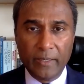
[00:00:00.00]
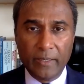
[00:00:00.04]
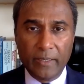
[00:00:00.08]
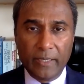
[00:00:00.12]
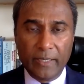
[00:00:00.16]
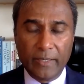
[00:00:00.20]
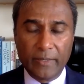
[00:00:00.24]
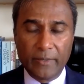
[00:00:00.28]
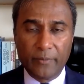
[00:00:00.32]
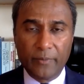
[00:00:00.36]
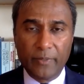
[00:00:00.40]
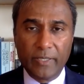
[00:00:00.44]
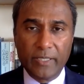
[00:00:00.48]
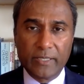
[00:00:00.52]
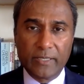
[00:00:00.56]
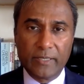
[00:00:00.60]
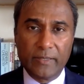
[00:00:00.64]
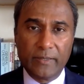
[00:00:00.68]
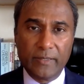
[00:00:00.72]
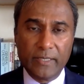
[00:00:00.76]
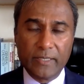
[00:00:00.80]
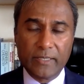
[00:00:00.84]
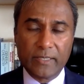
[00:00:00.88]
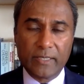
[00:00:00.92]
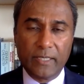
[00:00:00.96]
And the
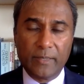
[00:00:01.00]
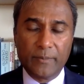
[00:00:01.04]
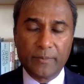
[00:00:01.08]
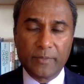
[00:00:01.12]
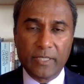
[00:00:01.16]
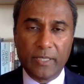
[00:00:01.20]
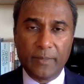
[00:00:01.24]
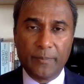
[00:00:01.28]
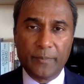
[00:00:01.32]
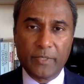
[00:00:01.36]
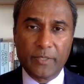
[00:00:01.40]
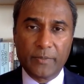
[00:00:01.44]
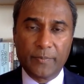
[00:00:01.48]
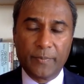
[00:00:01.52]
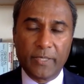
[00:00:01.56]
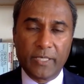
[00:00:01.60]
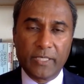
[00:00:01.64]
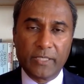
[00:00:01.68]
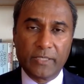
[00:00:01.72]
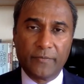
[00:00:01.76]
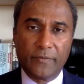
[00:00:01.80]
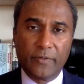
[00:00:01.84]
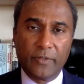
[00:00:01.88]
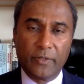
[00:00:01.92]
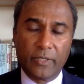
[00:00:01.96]
reason this comes up is
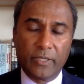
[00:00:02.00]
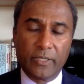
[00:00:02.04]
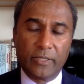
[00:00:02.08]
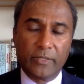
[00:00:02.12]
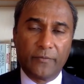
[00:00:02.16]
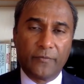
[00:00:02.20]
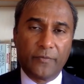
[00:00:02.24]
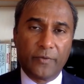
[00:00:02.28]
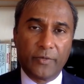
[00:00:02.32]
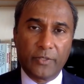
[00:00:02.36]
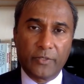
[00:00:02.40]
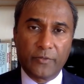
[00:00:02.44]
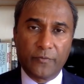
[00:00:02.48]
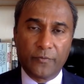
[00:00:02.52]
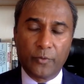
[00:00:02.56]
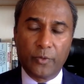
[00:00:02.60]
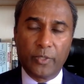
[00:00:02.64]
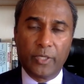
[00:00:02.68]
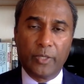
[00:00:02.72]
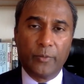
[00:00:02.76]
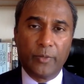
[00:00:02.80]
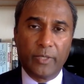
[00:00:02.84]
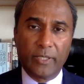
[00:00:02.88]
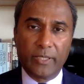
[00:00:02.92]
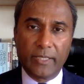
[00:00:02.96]
because if you look at the first
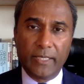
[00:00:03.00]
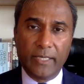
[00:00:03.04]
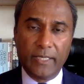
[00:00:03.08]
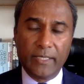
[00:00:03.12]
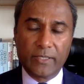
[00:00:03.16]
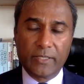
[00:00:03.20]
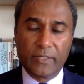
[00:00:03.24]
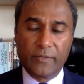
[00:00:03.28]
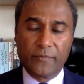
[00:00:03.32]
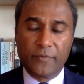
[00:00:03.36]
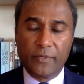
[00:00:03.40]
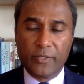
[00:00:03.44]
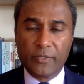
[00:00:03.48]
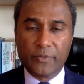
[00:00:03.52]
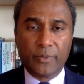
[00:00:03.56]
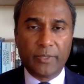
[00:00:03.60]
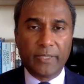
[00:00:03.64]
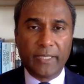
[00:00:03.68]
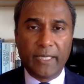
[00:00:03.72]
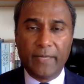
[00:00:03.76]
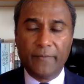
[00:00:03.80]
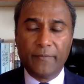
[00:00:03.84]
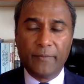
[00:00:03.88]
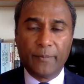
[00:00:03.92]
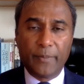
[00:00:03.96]
41 cases, first of all, they
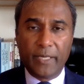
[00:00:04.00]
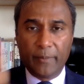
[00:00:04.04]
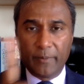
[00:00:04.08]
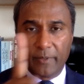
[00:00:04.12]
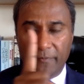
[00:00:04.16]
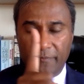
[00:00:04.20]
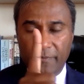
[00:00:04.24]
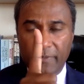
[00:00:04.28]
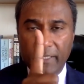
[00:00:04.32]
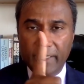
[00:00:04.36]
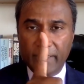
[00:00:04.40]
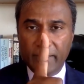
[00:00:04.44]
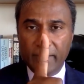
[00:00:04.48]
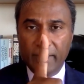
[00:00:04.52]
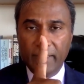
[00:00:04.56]
haven't been able to find